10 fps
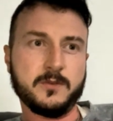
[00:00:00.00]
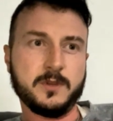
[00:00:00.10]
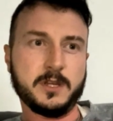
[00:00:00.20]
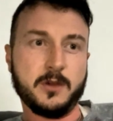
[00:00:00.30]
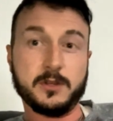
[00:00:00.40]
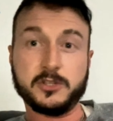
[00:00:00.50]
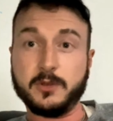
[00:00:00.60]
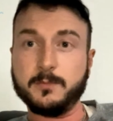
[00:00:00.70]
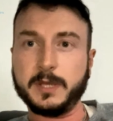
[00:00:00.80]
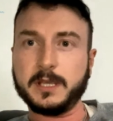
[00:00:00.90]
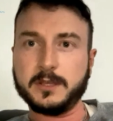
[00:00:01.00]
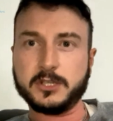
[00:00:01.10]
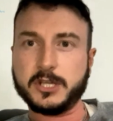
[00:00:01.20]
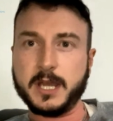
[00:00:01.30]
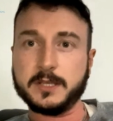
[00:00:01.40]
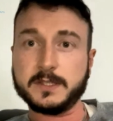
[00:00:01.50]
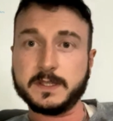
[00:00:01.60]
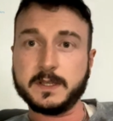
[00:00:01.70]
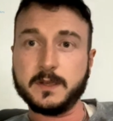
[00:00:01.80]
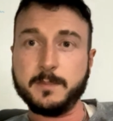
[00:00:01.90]
you know, are jumping at the chance
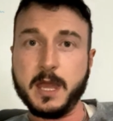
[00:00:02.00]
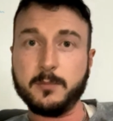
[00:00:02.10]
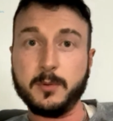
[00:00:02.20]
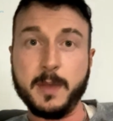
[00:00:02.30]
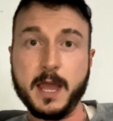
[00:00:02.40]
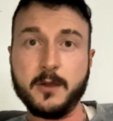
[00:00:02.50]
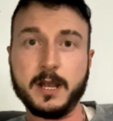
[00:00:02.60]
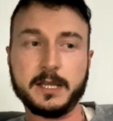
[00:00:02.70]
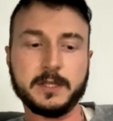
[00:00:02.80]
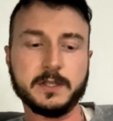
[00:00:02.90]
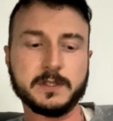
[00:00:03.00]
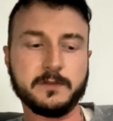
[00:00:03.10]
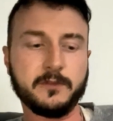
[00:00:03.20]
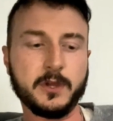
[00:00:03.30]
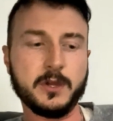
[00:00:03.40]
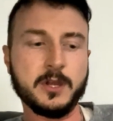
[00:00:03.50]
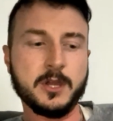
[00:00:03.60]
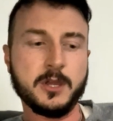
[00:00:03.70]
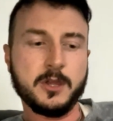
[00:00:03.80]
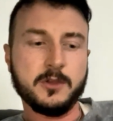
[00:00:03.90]
to better prepare actors for
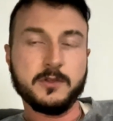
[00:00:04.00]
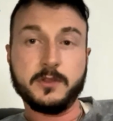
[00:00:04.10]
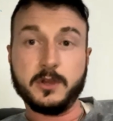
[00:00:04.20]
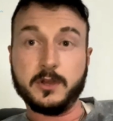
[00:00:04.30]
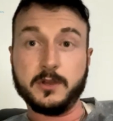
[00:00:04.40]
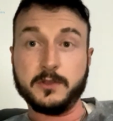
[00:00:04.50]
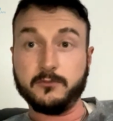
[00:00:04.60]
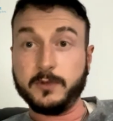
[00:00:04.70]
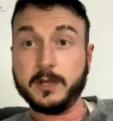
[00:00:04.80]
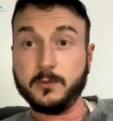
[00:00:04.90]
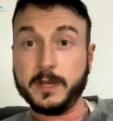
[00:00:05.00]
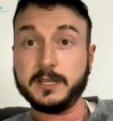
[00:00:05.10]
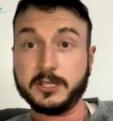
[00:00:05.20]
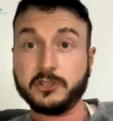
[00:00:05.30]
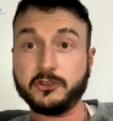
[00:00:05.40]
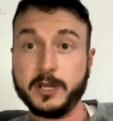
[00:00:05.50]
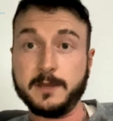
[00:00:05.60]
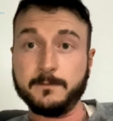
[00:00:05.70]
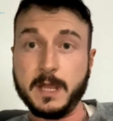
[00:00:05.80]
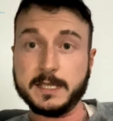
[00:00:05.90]
the real
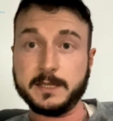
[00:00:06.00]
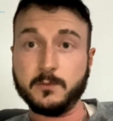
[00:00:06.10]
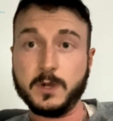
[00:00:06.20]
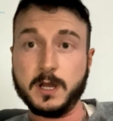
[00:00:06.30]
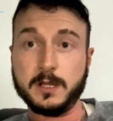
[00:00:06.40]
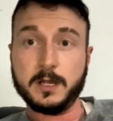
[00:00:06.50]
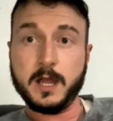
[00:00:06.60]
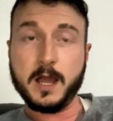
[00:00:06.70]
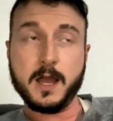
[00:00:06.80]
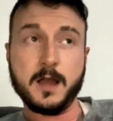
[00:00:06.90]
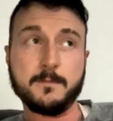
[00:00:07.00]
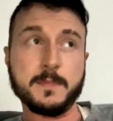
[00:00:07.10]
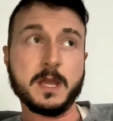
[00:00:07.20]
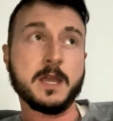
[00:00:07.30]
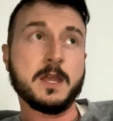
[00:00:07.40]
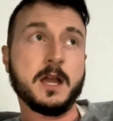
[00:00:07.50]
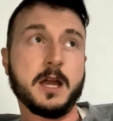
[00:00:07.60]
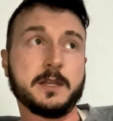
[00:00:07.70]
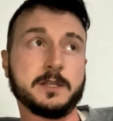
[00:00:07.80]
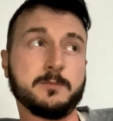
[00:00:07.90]
industry, as it were.
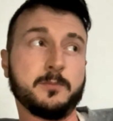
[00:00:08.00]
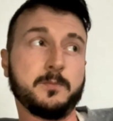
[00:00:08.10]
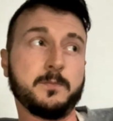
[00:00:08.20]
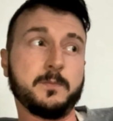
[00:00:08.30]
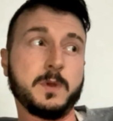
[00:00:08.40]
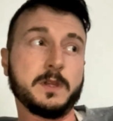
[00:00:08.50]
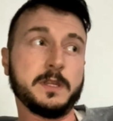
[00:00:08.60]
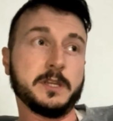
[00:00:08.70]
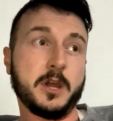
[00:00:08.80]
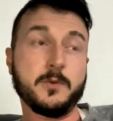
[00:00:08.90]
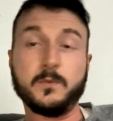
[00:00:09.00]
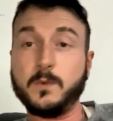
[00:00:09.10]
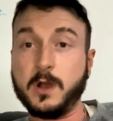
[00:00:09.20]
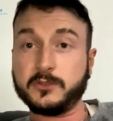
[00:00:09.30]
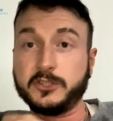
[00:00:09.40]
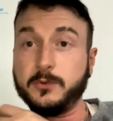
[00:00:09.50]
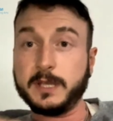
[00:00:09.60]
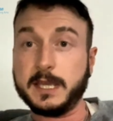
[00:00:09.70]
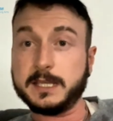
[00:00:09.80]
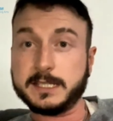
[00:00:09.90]
And, you know, whilst
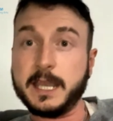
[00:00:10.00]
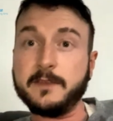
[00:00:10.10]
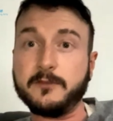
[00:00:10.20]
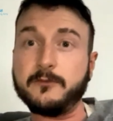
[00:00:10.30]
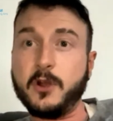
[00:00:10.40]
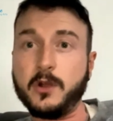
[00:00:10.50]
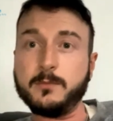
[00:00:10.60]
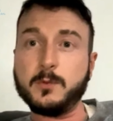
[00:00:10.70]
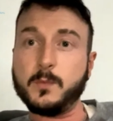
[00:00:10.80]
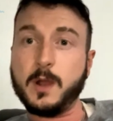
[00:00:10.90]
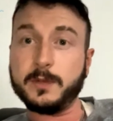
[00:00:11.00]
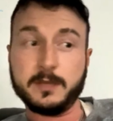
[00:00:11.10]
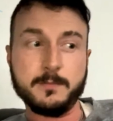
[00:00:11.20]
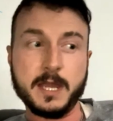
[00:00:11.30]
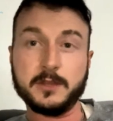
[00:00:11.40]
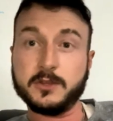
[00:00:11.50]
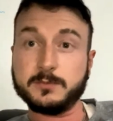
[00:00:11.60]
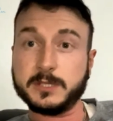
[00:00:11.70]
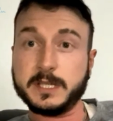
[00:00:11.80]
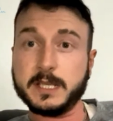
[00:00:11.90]
doing it in a safe environment where we can make those
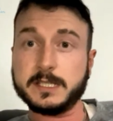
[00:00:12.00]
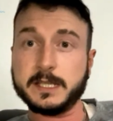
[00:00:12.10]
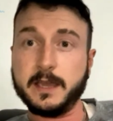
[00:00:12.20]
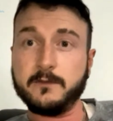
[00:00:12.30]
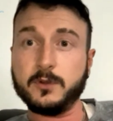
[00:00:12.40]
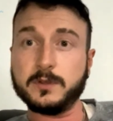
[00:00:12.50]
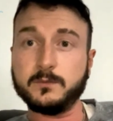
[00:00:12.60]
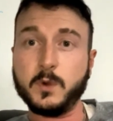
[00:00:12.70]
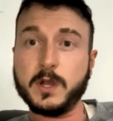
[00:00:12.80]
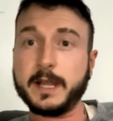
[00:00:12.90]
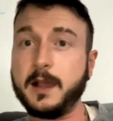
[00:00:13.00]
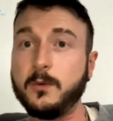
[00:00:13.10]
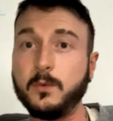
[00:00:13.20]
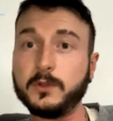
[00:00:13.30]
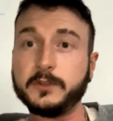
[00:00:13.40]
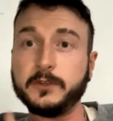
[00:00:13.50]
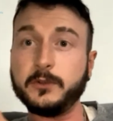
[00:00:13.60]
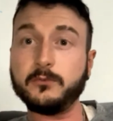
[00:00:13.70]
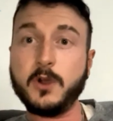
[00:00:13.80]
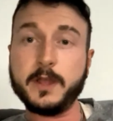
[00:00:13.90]
mistakes together and work out what to
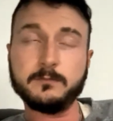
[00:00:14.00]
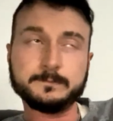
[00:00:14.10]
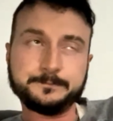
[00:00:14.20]
do right.